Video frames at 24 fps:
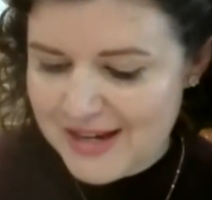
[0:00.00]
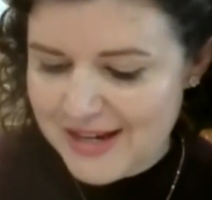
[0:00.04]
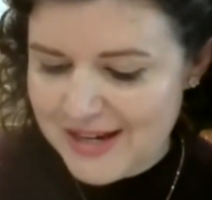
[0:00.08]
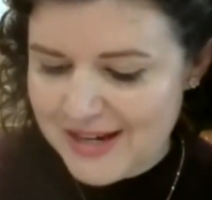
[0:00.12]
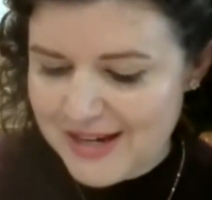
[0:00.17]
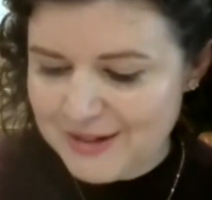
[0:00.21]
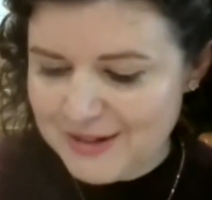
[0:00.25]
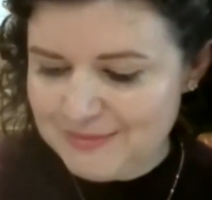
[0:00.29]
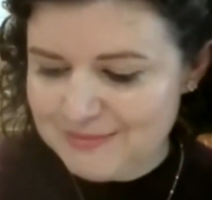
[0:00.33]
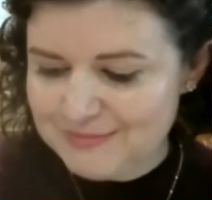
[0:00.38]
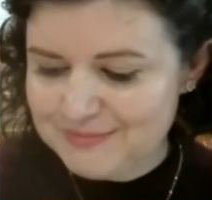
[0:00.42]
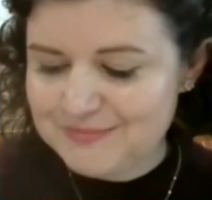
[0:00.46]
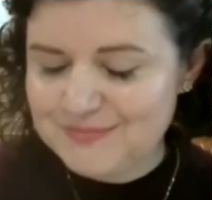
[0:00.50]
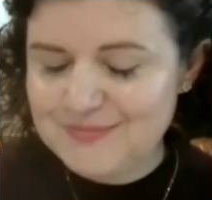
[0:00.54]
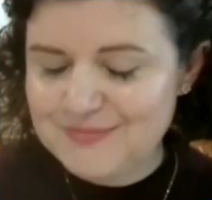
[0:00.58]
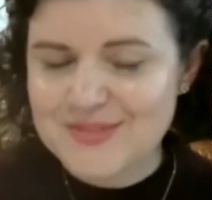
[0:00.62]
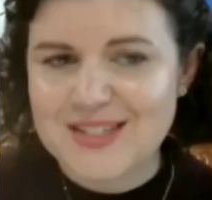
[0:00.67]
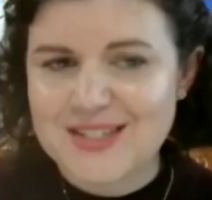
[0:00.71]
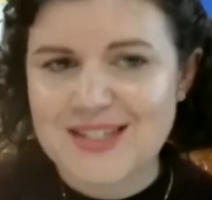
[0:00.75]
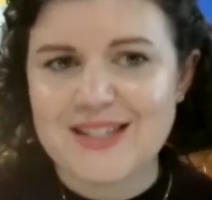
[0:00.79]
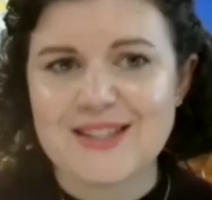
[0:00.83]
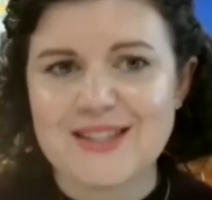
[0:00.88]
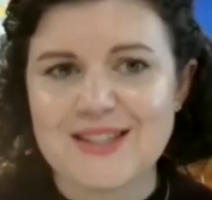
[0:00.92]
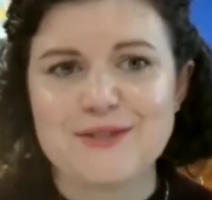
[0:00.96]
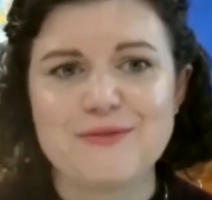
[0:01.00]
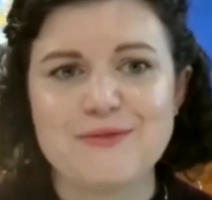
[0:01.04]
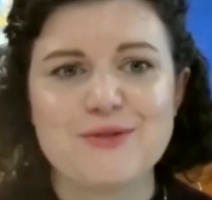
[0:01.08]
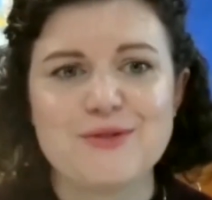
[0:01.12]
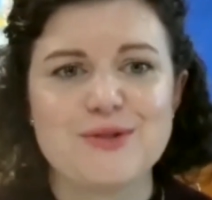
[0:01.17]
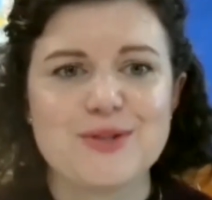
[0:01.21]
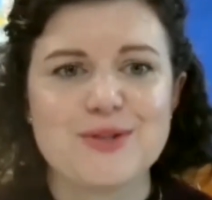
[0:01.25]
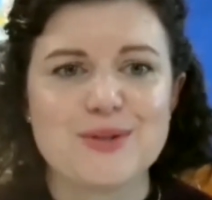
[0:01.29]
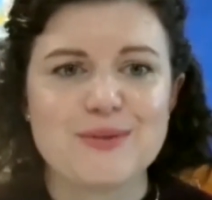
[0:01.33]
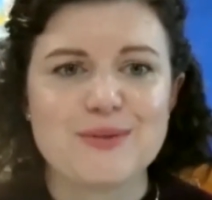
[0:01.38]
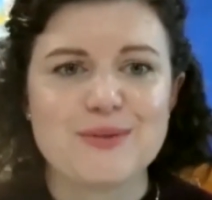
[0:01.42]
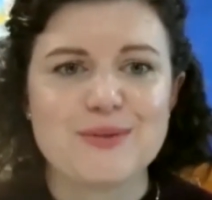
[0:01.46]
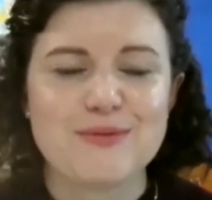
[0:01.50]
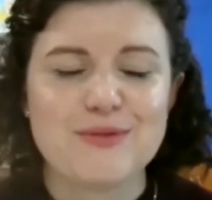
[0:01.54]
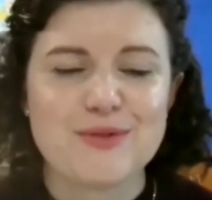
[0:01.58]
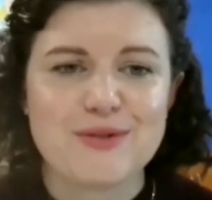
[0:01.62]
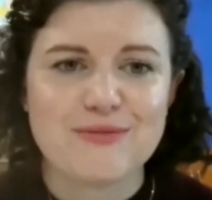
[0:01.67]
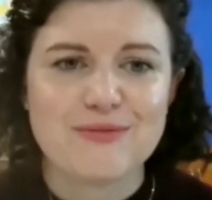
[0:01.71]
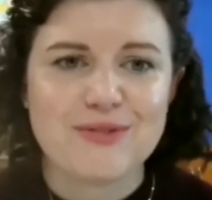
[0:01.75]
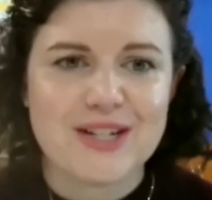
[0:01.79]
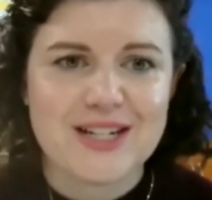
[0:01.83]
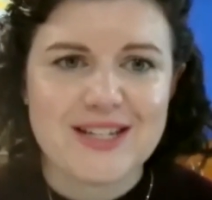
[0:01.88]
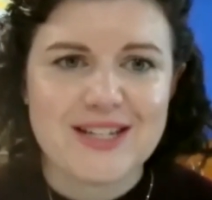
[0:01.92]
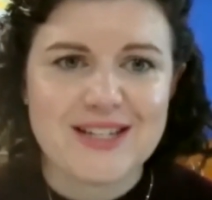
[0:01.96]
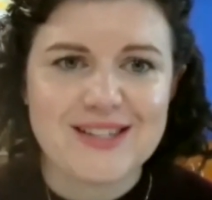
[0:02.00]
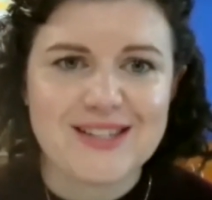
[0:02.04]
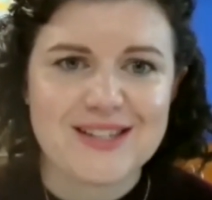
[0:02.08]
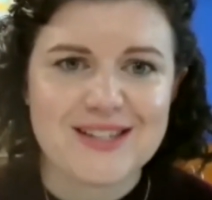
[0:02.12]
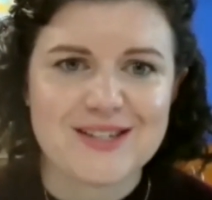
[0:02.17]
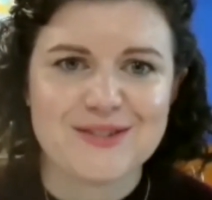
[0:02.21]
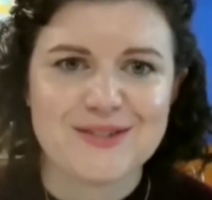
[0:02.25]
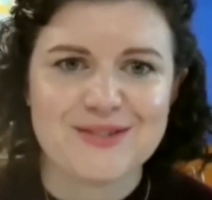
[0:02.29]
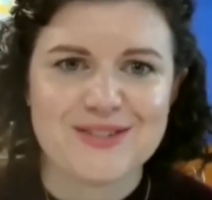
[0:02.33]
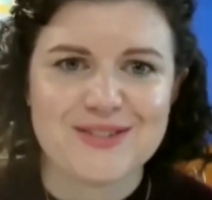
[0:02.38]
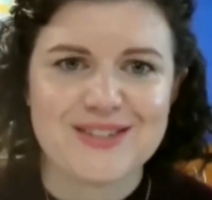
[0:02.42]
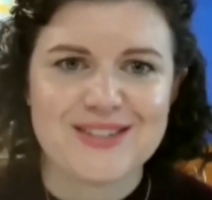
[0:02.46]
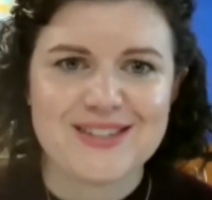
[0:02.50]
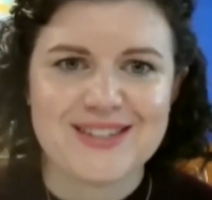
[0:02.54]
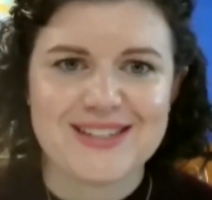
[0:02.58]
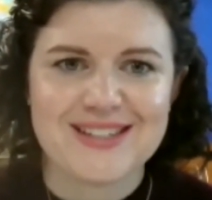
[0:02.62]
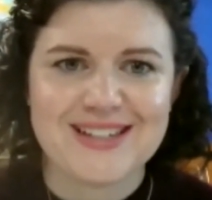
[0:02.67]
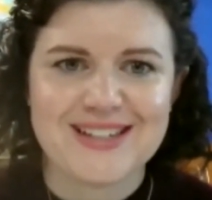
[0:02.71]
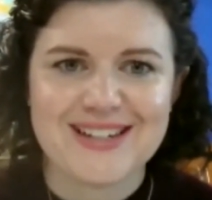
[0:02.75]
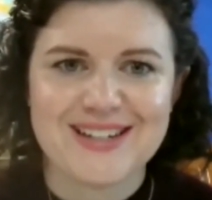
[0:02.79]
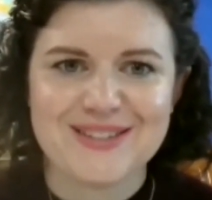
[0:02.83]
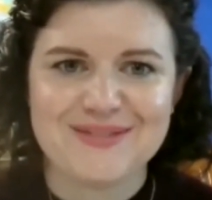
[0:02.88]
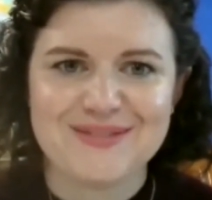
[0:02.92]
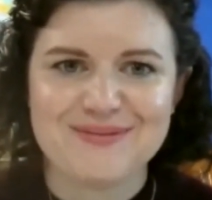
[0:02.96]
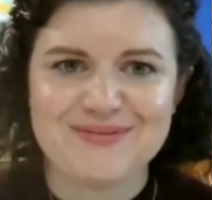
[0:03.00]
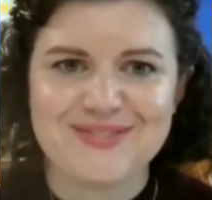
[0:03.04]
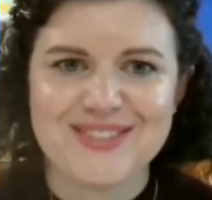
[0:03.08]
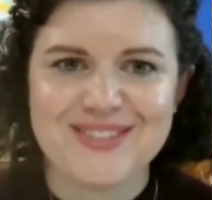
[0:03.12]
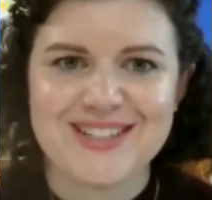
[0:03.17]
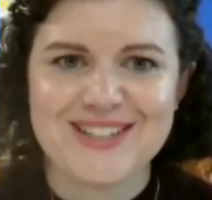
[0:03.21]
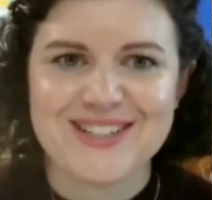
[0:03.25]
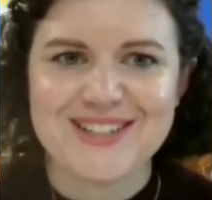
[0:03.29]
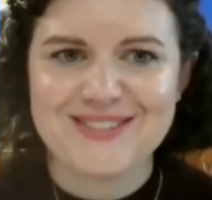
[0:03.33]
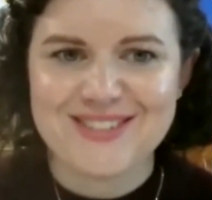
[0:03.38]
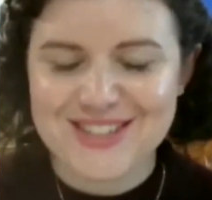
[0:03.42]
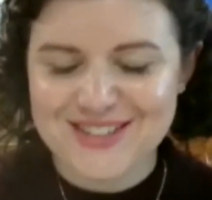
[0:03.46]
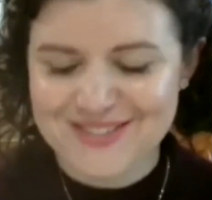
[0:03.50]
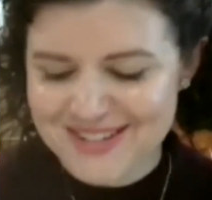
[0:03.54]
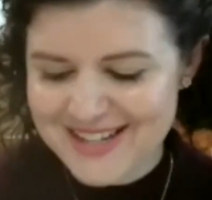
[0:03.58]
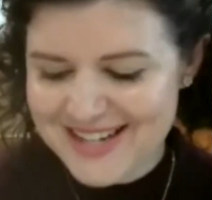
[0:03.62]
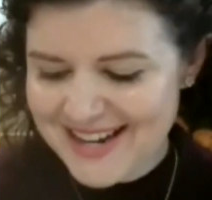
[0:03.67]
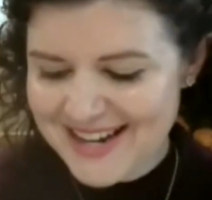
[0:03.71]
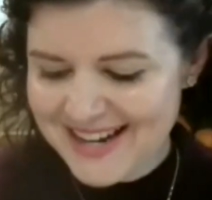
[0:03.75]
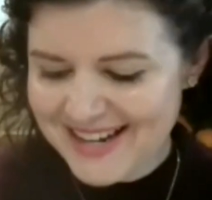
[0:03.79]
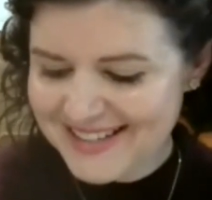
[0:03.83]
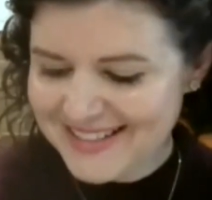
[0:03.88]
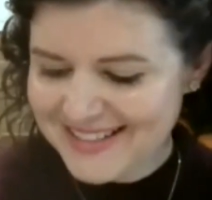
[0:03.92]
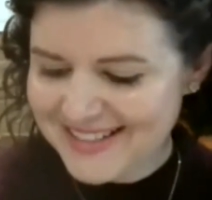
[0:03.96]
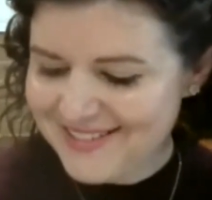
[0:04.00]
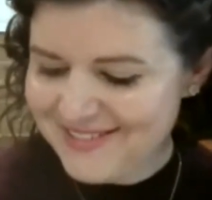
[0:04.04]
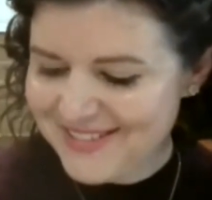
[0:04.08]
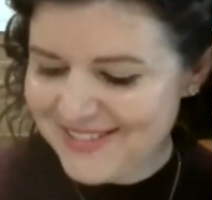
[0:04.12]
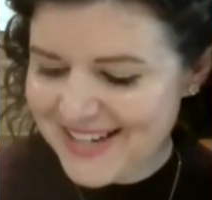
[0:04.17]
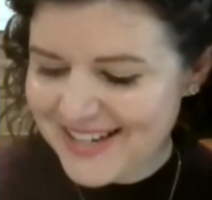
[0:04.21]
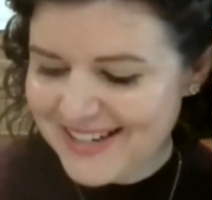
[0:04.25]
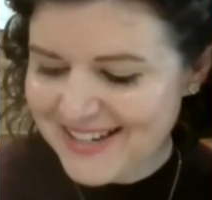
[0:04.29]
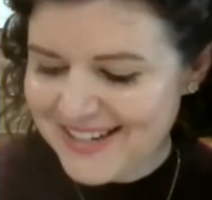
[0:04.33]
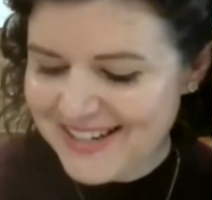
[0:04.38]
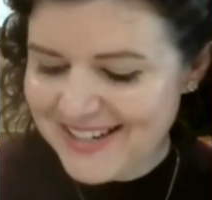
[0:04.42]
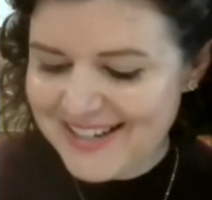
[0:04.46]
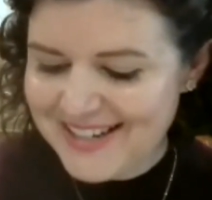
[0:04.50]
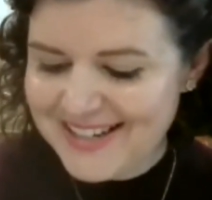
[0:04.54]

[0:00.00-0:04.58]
And then, of course, we've got reading skills, which we can't leave out.